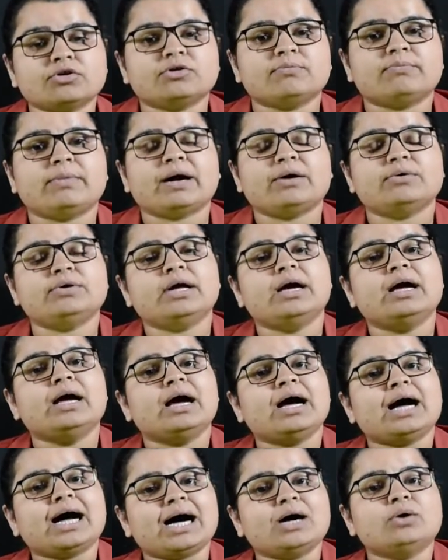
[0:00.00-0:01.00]
about
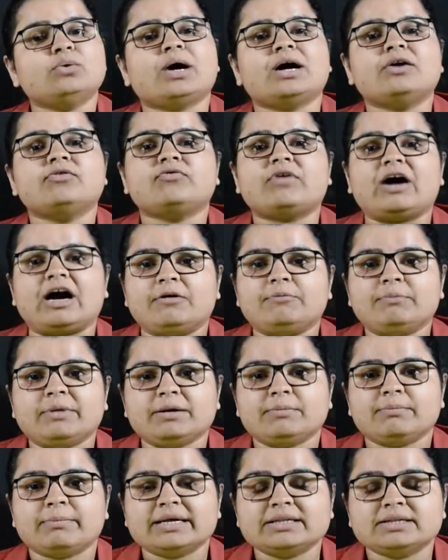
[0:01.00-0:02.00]
how our
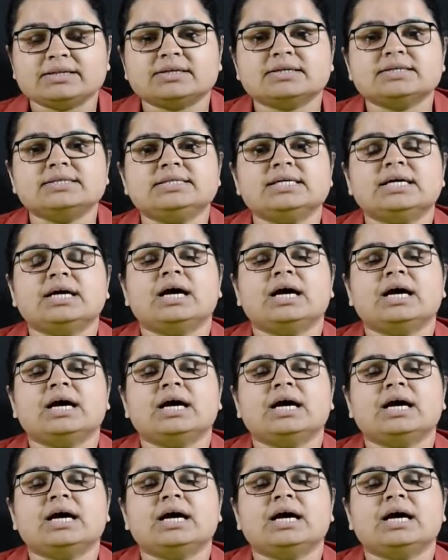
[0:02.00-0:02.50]
farming methods